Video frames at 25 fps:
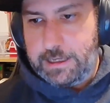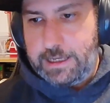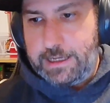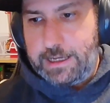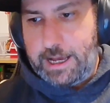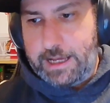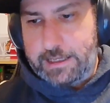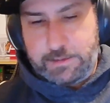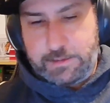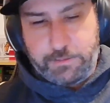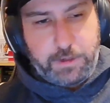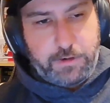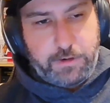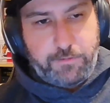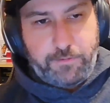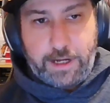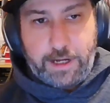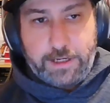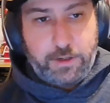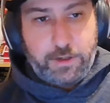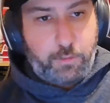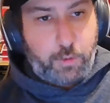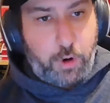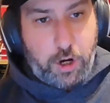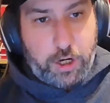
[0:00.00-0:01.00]
hasn't been
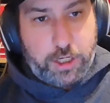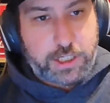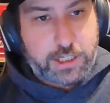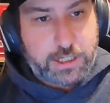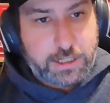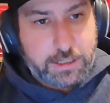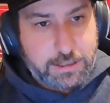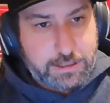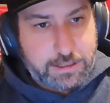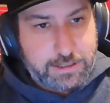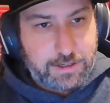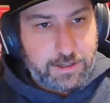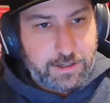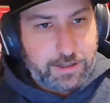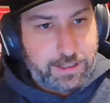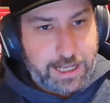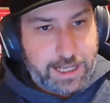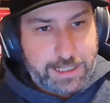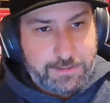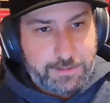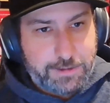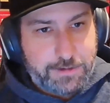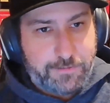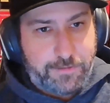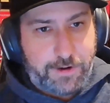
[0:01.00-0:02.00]
fun to watch. It certainly
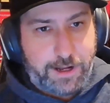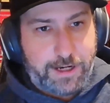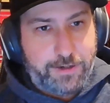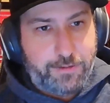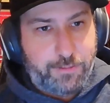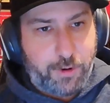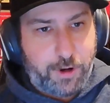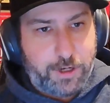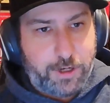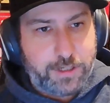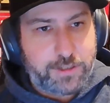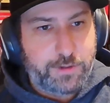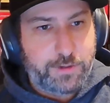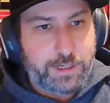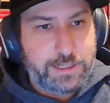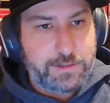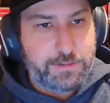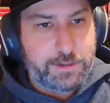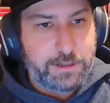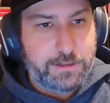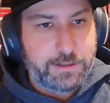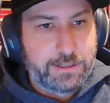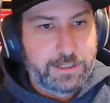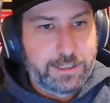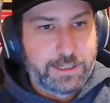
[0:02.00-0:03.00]
hasn't been fun to watch when he's
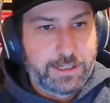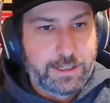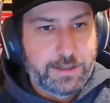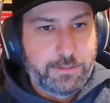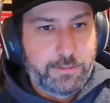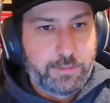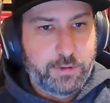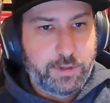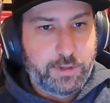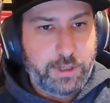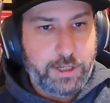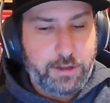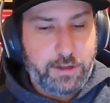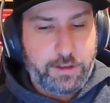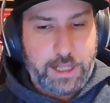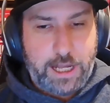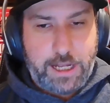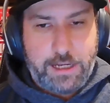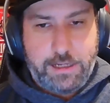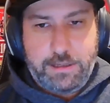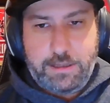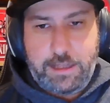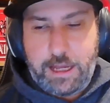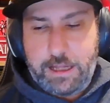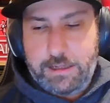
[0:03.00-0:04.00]
been pulling on
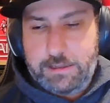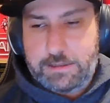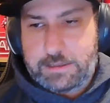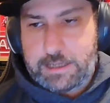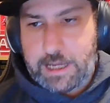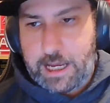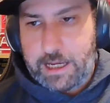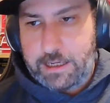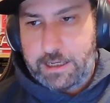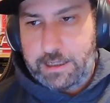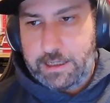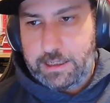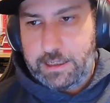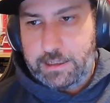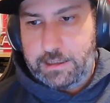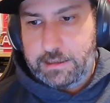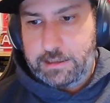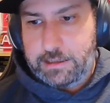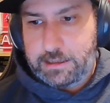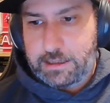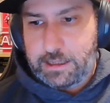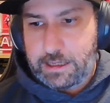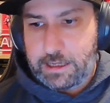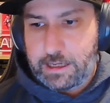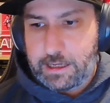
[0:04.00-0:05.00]
that Sandy
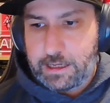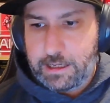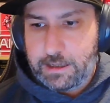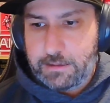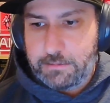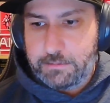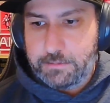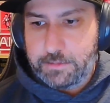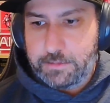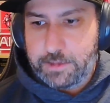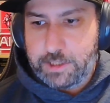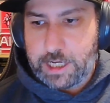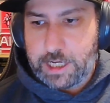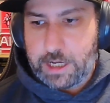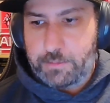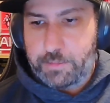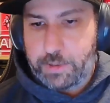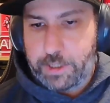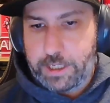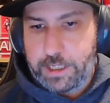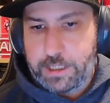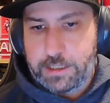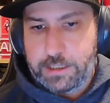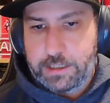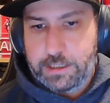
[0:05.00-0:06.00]

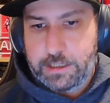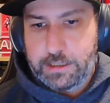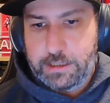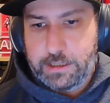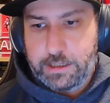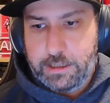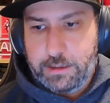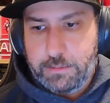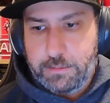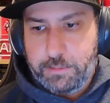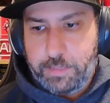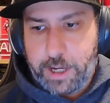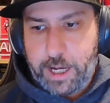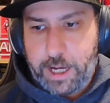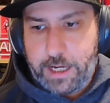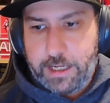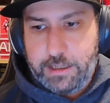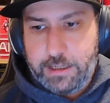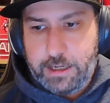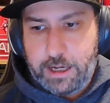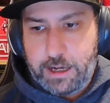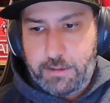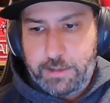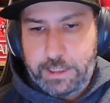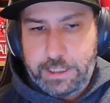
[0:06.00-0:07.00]
jumper. But,
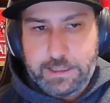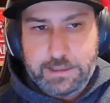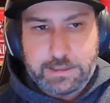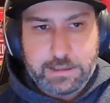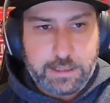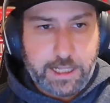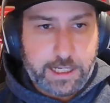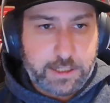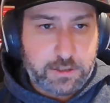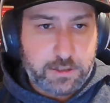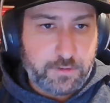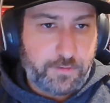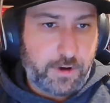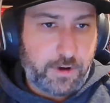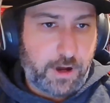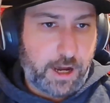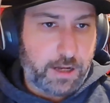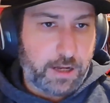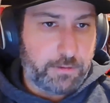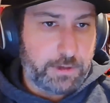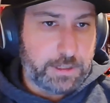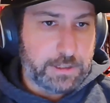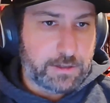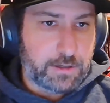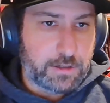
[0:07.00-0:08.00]
I mean, he's
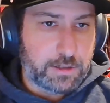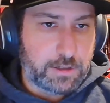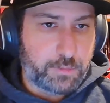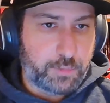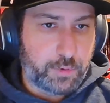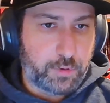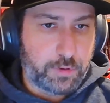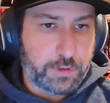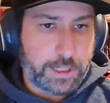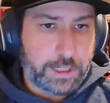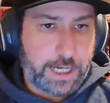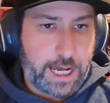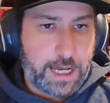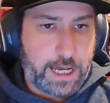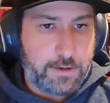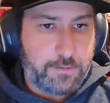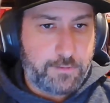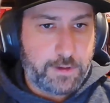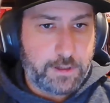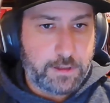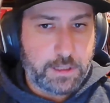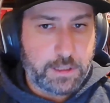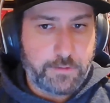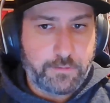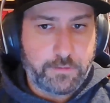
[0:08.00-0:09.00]
electrifying when he's got the ball at
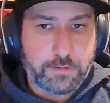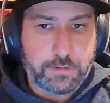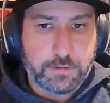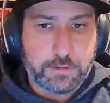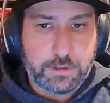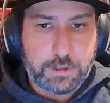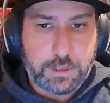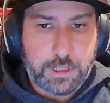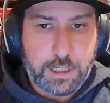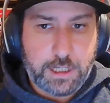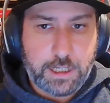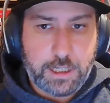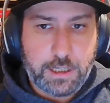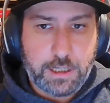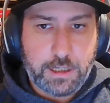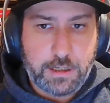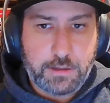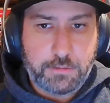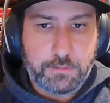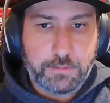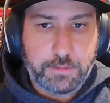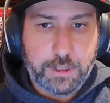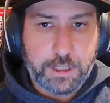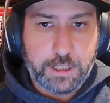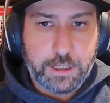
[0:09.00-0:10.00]
AFL level. And